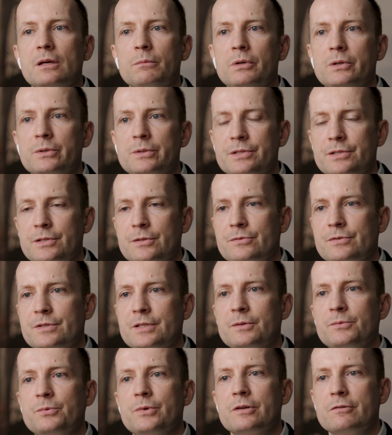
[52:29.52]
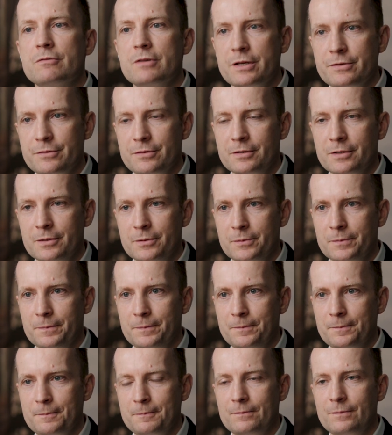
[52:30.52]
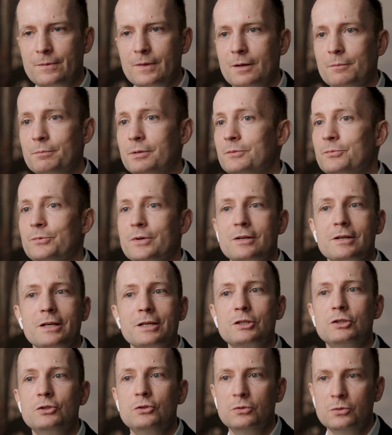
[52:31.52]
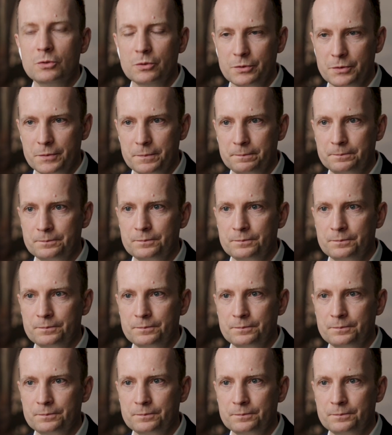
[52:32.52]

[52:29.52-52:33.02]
about ourselves that we are rational, but we are actually not.